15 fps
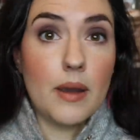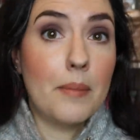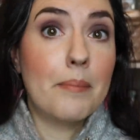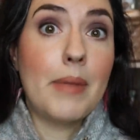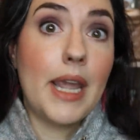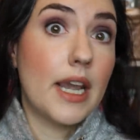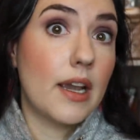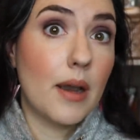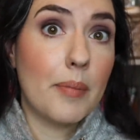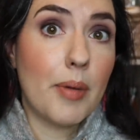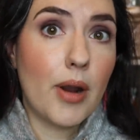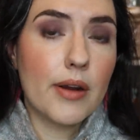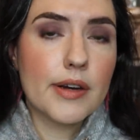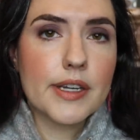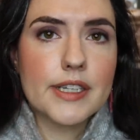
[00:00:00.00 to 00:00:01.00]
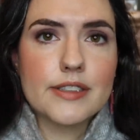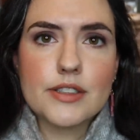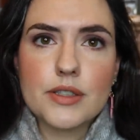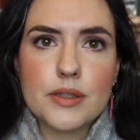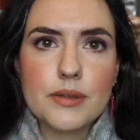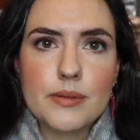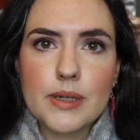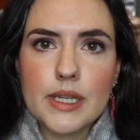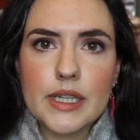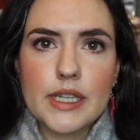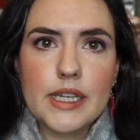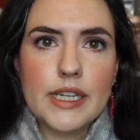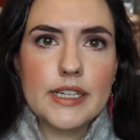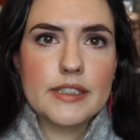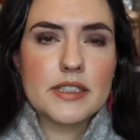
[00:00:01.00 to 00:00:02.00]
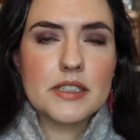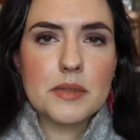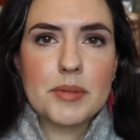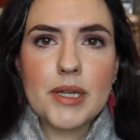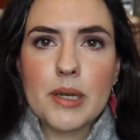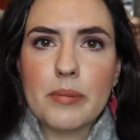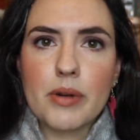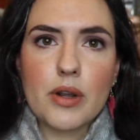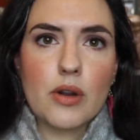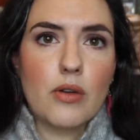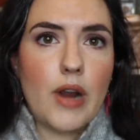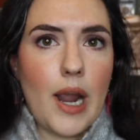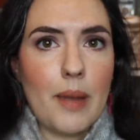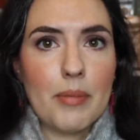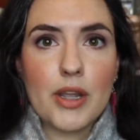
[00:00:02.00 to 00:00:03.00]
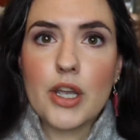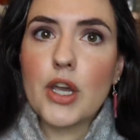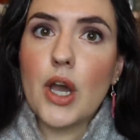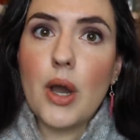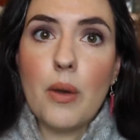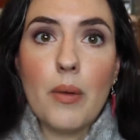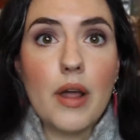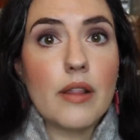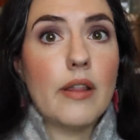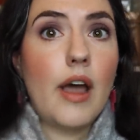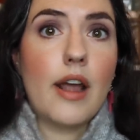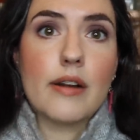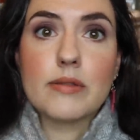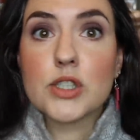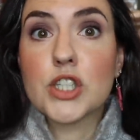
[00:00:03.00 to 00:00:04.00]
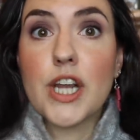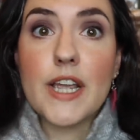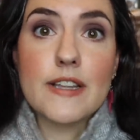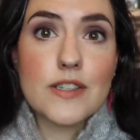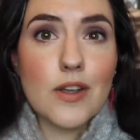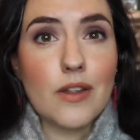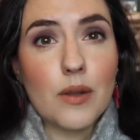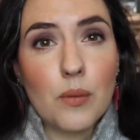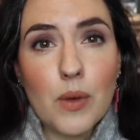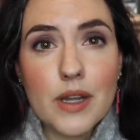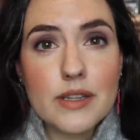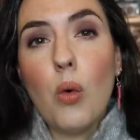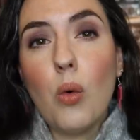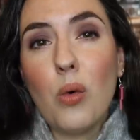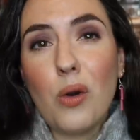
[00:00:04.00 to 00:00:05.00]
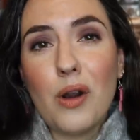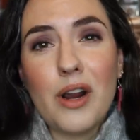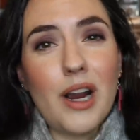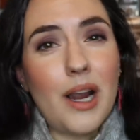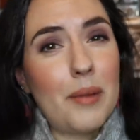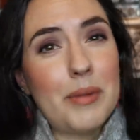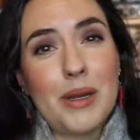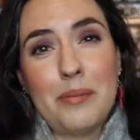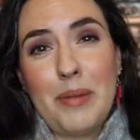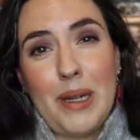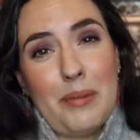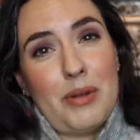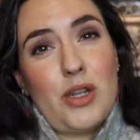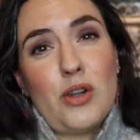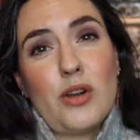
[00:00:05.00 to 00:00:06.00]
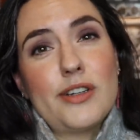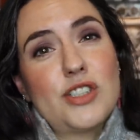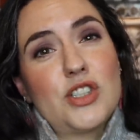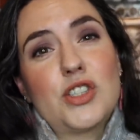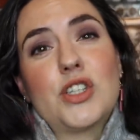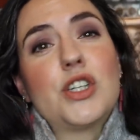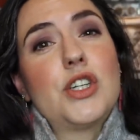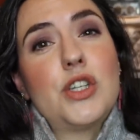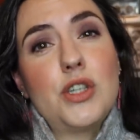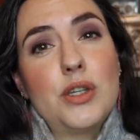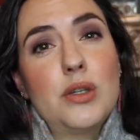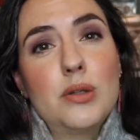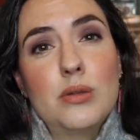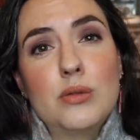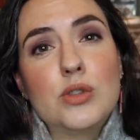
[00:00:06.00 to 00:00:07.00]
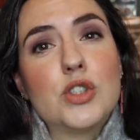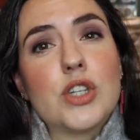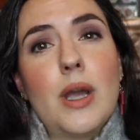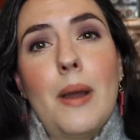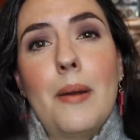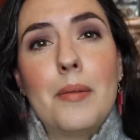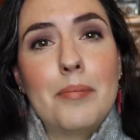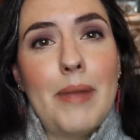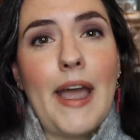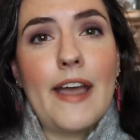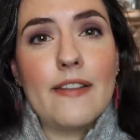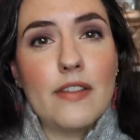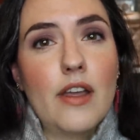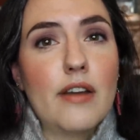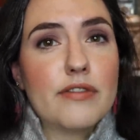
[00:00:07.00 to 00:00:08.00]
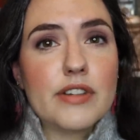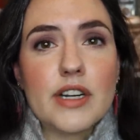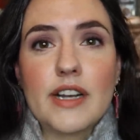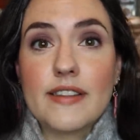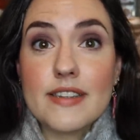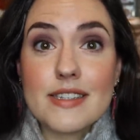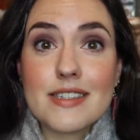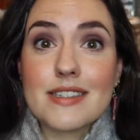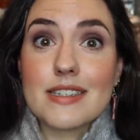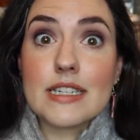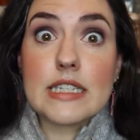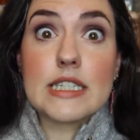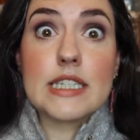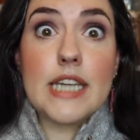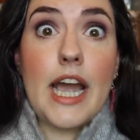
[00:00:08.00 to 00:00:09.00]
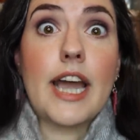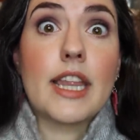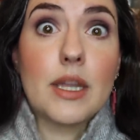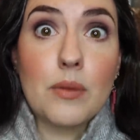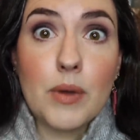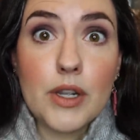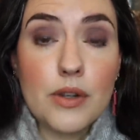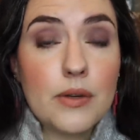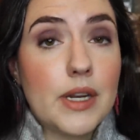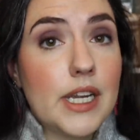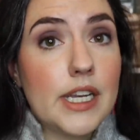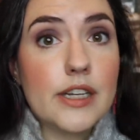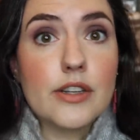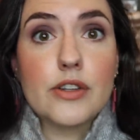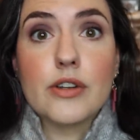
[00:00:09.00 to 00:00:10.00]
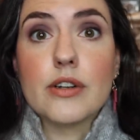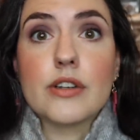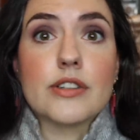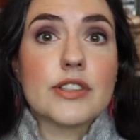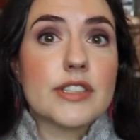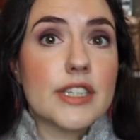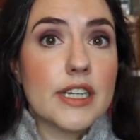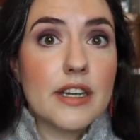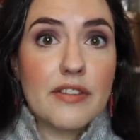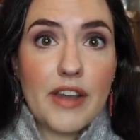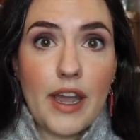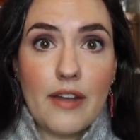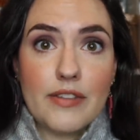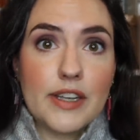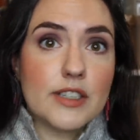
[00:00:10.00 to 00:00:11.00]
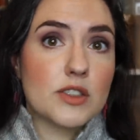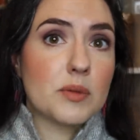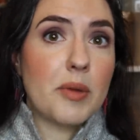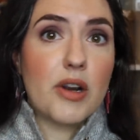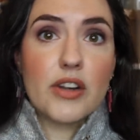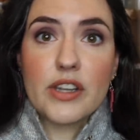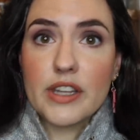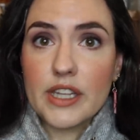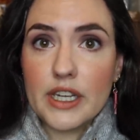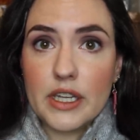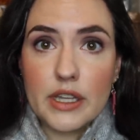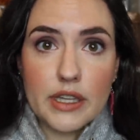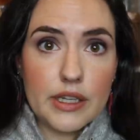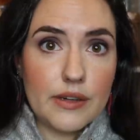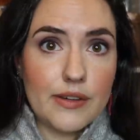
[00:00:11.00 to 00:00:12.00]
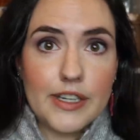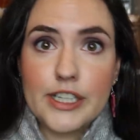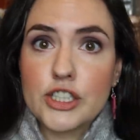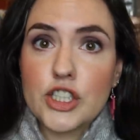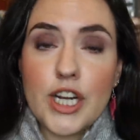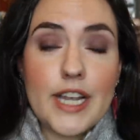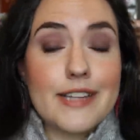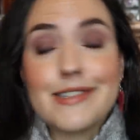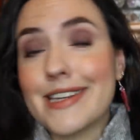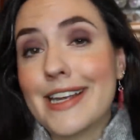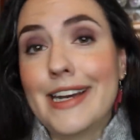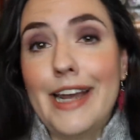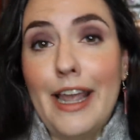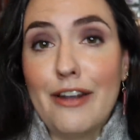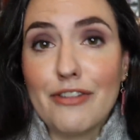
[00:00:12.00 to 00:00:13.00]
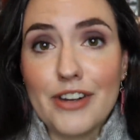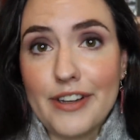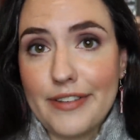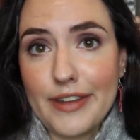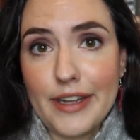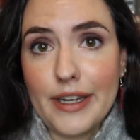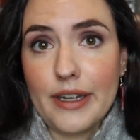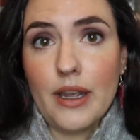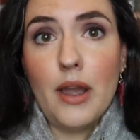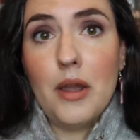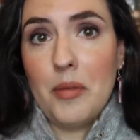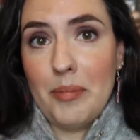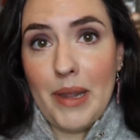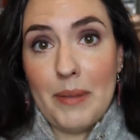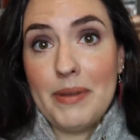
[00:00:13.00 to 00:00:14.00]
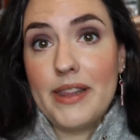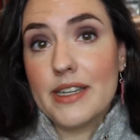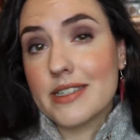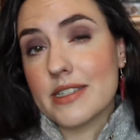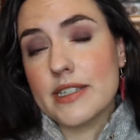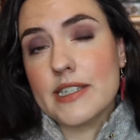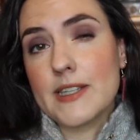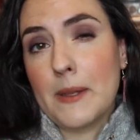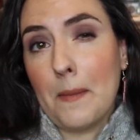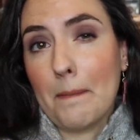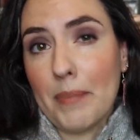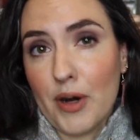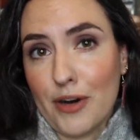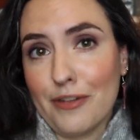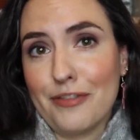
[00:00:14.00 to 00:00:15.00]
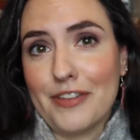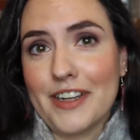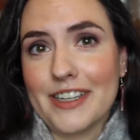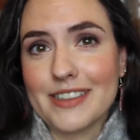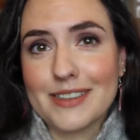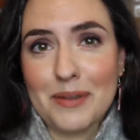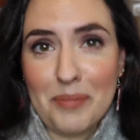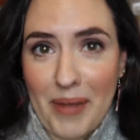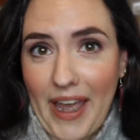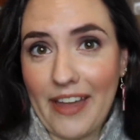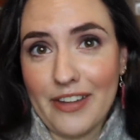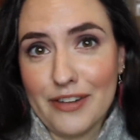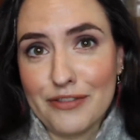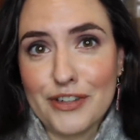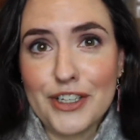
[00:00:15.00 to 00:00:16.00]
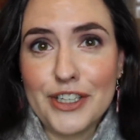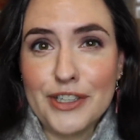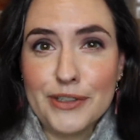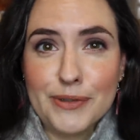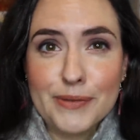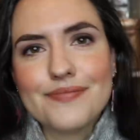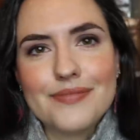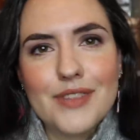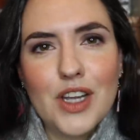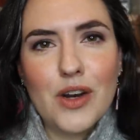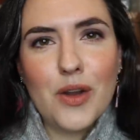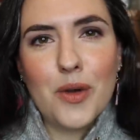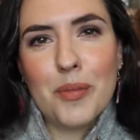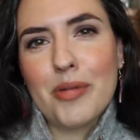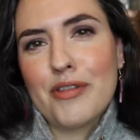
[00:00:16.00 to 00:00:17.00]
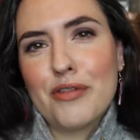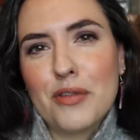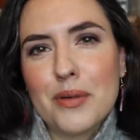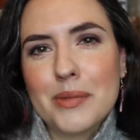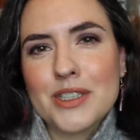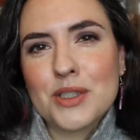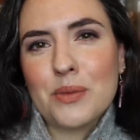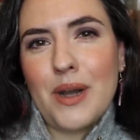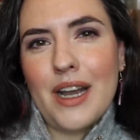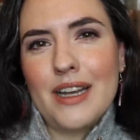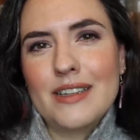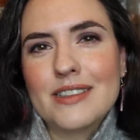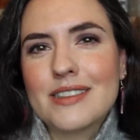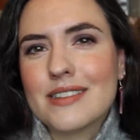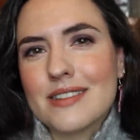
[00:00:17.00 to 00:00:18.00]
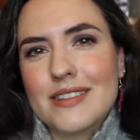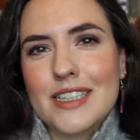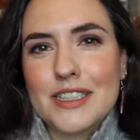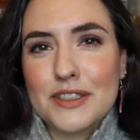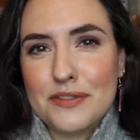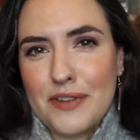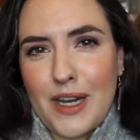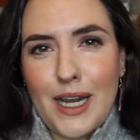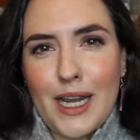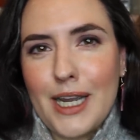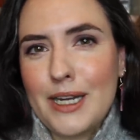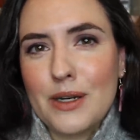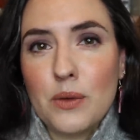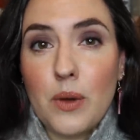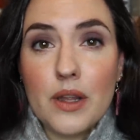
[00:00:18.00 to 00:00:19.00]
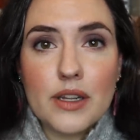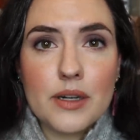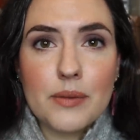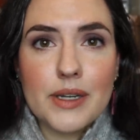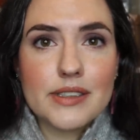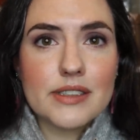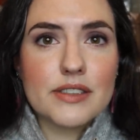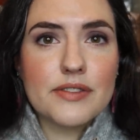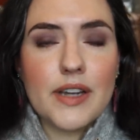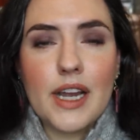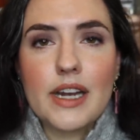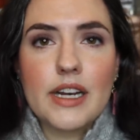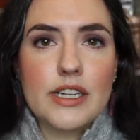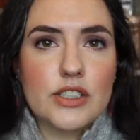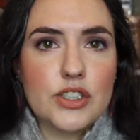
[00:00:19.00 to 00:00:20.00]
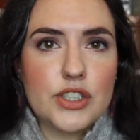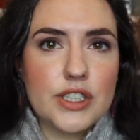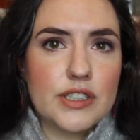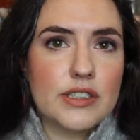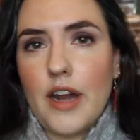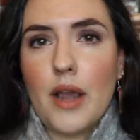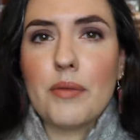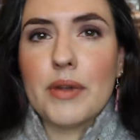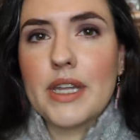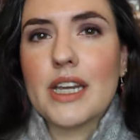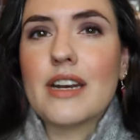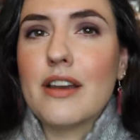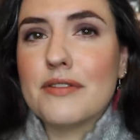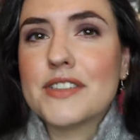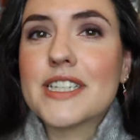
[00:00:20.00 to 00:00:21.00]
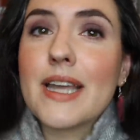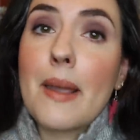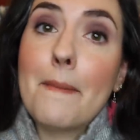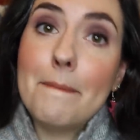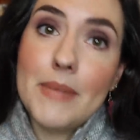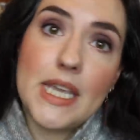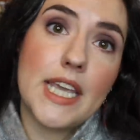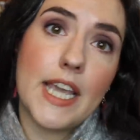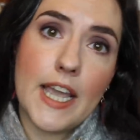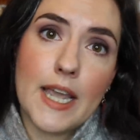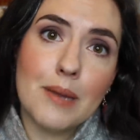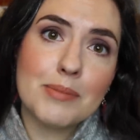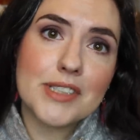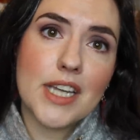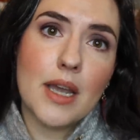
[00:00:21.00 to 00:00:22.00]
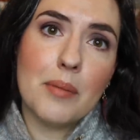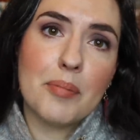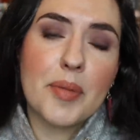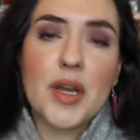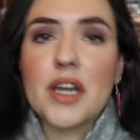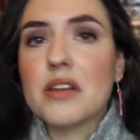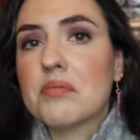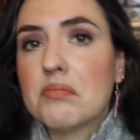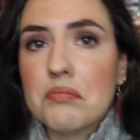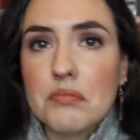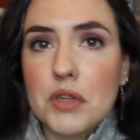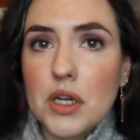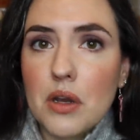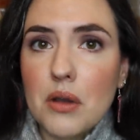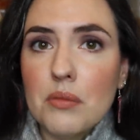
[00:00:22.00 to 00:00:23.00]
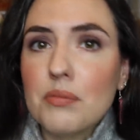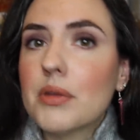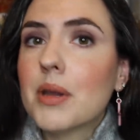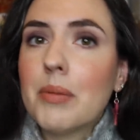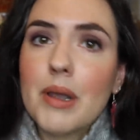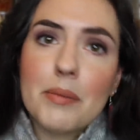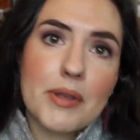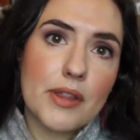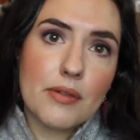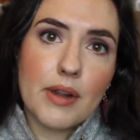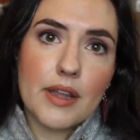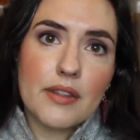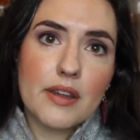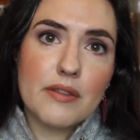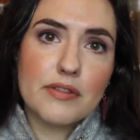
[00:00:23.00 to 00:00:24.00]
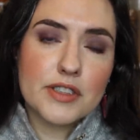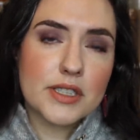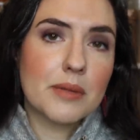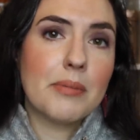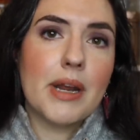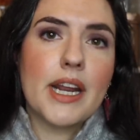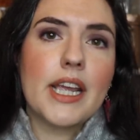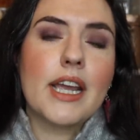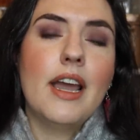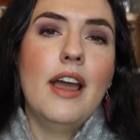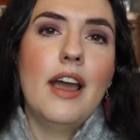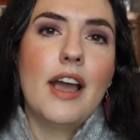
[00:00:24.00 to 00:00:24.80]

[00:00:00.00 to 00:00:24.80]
a makeup artist who really needs to be able to grab and go a lot of shades all at once. Or, I mean, maybe you're just a huge matte lover, and this is exactly what you need. You're sick of having sparkly, glittery shades in everything. Maybe this is the perfect palette for you. You know, performance wise, it's fine, quality wise, it's fine. It's just not really enough to get me amped up, but you know, it might be the right thing for somebody.